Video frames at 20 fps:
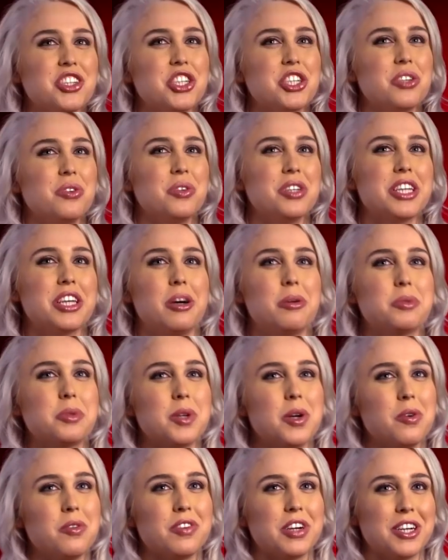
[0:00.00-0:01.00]
She only helps me
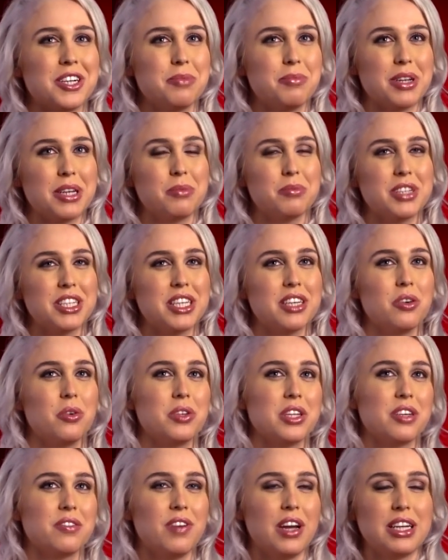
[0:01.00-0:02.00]
out very minimally,
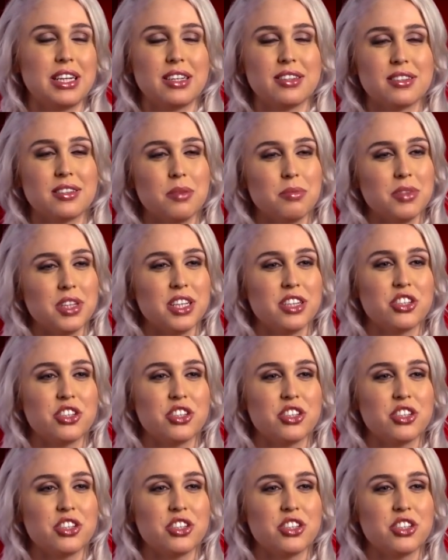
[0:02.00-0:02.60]
only if I need something.